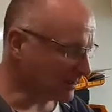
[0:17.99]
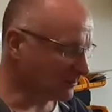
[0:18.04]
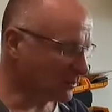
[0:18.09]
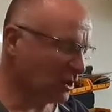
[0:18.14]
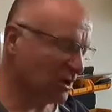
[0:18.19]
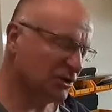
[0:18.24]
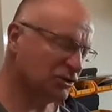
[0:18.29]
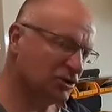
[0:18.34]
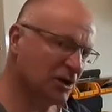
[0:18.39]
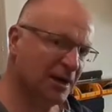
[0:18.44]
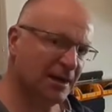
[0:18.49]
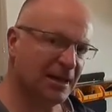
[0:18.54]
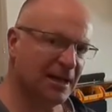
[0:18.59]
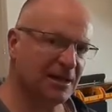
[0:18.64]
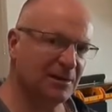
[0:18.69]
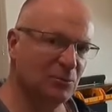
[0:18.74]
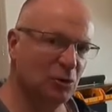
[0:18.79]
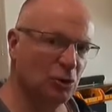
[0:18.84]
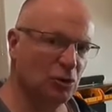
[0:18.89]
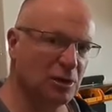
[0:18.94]
I'm gonna try and
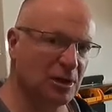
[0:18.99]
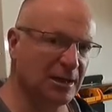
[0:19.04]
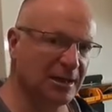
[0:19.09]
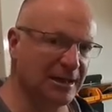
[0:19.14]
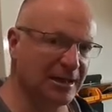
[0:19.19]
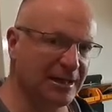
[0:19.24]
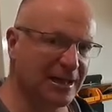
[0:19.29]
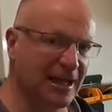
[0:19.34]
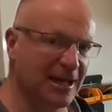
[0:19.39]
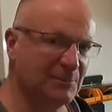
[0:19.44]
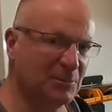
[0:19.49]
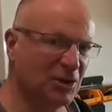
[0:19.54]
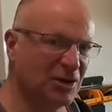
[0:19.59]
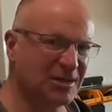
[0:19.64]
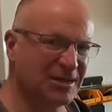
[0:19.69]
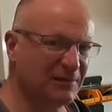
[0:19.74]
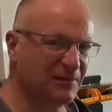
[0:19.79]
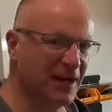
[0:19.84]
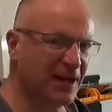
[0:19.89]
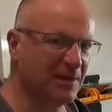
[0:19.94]
get them all clean again
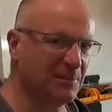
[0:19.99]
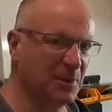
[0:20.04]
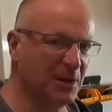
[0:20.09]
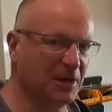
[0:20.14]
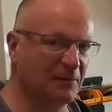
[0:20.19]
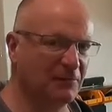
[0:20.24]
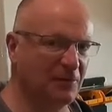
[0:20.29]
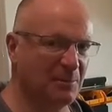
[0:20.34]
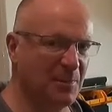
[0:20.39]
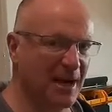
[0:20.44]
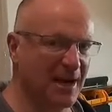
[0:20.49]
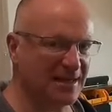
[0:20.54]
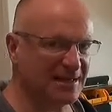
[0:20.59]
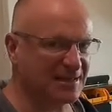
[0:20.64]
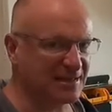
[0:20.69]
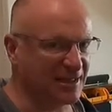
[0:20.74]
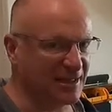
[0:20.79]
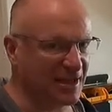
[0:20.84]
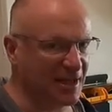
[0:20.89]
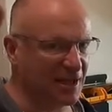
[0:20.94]
because they've had a bit of a
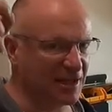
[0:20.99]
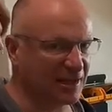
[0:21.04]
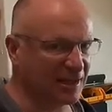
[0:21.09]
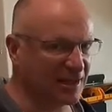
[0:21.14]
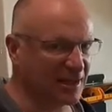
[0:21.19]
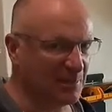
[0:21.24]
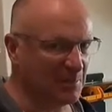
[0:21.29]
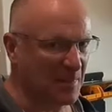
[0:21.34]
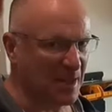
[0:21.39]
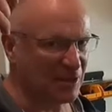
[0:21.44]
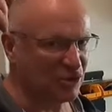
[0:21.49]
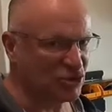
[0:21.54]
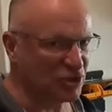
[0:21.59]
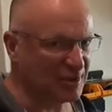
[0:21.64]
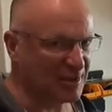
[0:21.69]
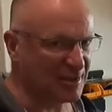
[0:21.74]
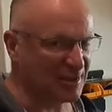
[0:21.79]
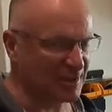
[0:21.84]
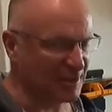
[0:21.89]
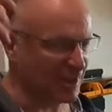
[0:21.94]
backseat. I think I
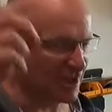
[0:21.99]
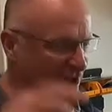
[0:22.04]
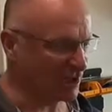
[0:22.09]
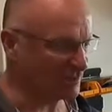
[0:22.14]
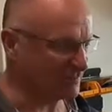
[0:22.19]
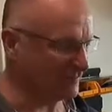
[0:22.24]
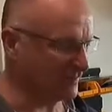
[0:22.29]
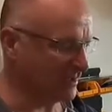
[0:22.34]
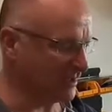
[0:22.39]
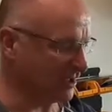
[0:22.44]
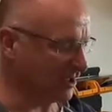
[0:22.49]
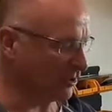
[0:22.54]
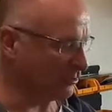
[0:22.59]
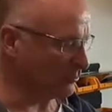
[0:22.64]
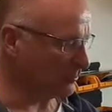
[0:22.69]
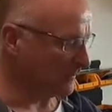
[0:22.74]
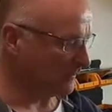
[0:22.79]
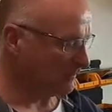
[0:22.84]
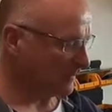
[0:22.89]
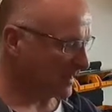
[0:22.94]
mentioned in the last
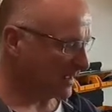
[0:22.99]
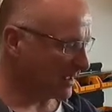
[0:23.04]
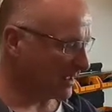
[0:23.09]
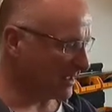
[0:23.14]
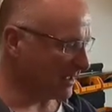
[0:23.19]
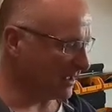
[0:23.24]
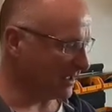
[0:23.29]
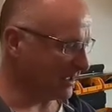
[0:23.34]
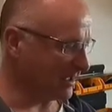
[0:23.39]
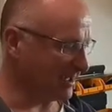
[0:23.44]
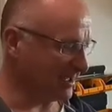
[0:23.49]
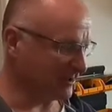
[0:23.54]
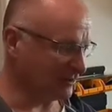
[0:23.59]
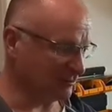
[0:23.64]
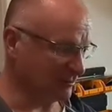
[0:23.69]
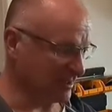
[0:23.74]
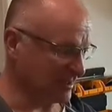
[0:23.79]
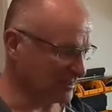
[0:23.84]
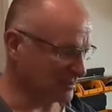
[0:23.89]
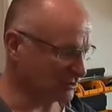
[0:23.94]
video the
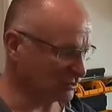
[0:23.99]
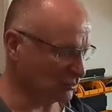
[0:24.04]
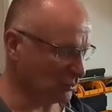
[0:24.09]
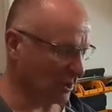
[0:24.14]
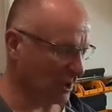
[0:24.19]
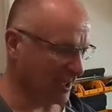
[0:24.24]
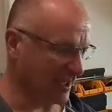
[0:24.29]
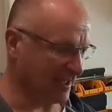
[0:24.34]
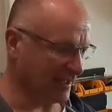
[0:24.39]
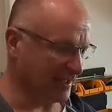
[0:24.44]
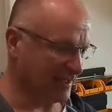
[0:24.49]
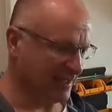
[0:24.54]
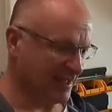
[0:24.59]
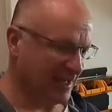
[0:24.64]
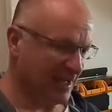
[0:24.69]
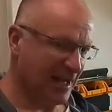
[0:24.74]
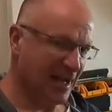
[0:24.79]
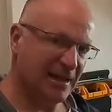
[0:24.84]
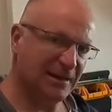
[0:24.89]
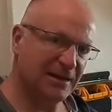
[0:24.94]
reasons why,
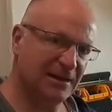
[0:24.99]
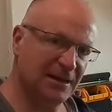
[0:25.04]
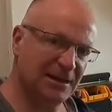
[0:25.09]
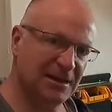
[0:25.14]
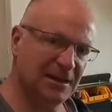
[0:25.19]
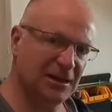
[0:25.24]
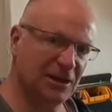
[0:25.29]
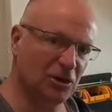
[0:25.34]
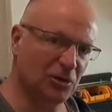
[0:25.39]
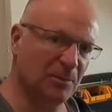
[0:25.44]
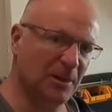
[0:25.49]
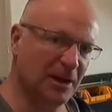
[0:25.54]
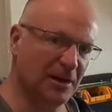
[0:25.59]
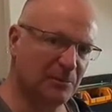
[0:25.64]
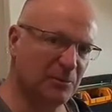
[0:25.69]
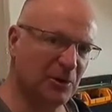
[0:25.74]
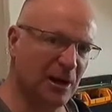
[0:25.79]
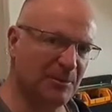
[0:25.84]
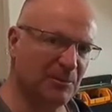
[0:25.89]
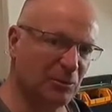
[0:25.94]
and they need a little bit
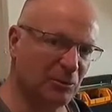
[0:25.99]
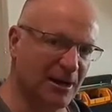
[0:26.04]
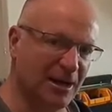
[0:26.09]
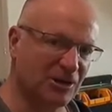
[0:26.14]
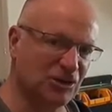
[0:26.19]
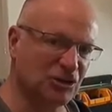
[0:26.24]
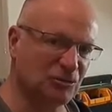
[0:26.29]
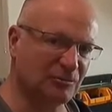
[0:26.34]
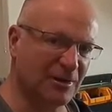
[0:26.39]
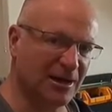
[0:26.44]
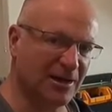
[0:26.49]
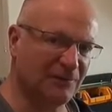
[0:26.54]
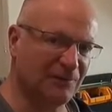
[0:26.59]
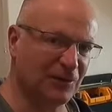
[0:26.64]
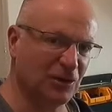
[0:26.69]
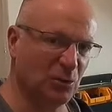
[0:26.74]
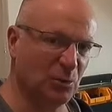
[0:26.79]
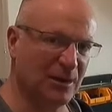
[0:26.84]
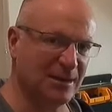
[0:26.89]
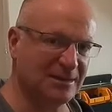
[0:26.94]
of preparation ready
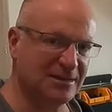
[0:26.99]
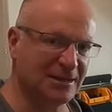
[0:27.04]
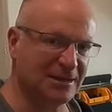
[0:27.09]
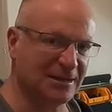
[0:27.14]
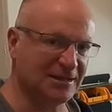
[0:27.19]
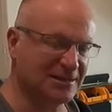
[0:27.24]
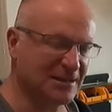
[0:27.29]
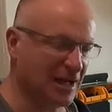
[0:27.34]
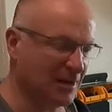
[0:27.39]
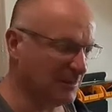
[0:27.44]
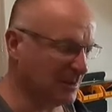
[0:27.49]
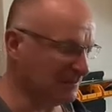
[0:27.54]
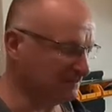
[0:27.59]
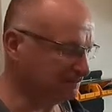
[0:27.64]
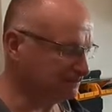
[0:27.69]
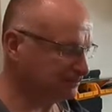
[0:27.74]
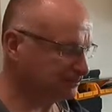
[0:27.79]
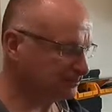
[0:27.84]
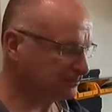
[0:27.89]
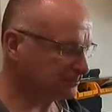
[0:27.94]
for the winter that's coming.